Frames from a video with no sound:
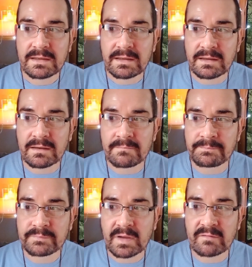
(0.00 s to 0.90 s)

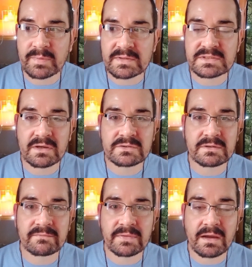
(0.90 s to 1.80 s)
I've been
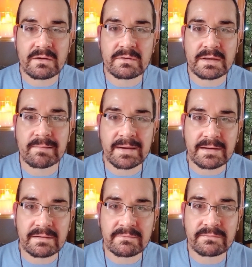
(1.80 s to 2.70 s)
searching for the holy
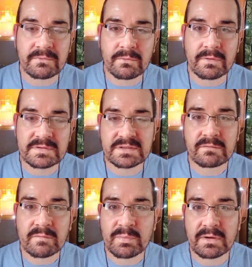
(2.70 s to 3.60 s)
grail of, or the
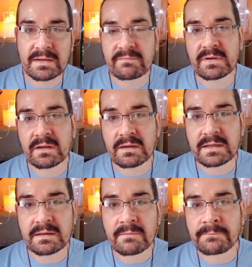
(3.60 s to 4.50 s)
silver bullet, if you
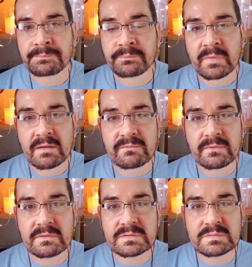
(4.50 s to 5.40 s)
like,
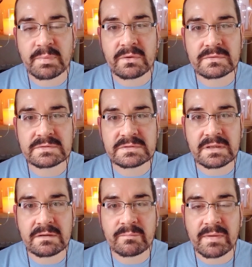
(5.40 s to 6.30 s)
for spots,
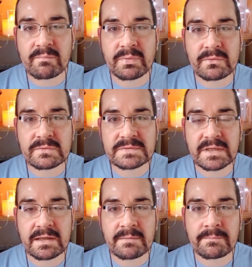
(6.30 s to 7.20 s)
pimples,
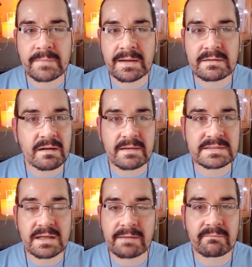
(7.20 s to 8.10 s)
and I
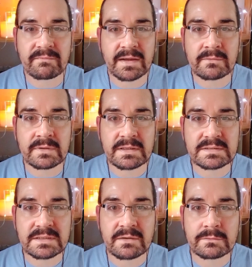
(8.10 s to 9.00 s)
still haven't found it.
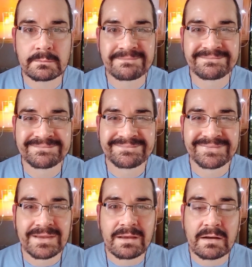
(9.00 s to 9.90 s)
So,
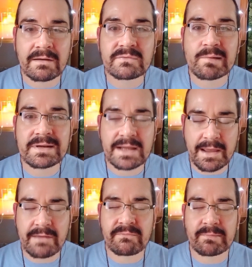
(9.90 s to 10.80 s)
and I've tried
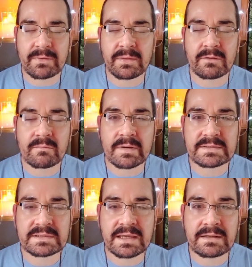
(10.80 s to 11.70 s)
everything on my
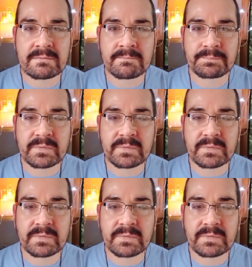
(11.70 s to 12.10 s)
skin.